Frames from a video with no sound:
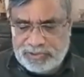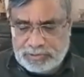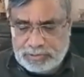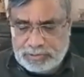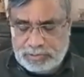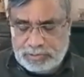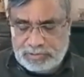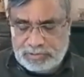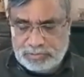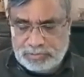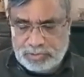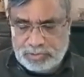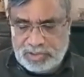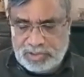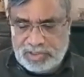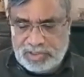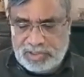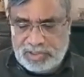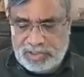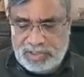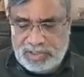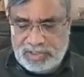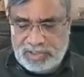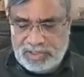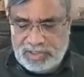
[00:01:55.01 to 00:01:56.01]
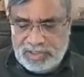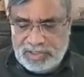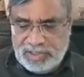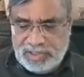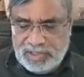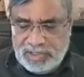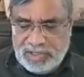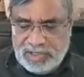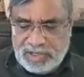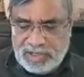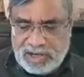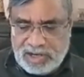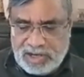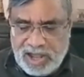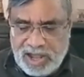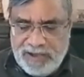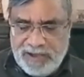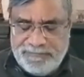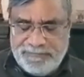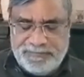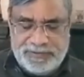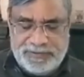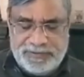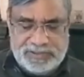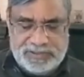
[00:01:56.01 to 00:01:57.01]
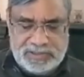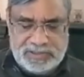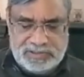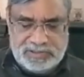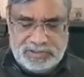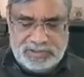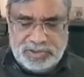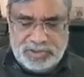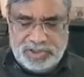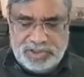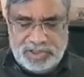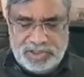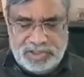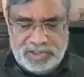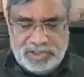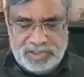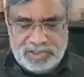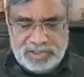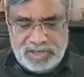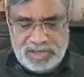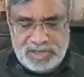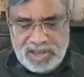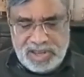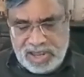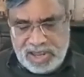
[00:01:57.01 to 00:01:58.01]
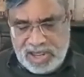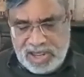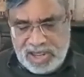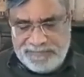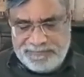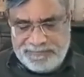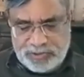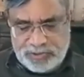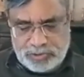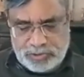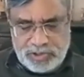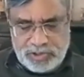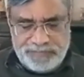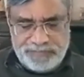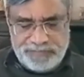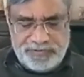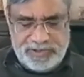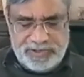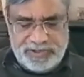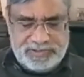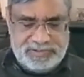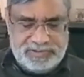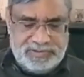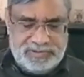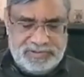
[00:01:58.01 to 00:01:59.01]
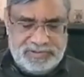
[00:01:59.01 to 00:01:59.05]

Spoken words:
So calf is hypertrophic,